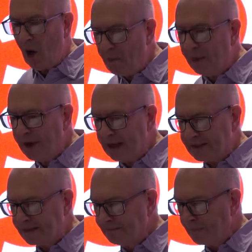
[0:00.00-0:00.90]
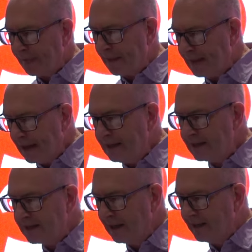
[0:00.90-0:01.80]
operate. That
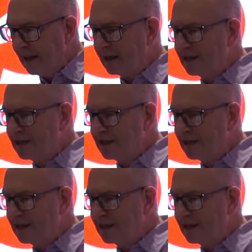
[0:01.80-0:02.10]
is, they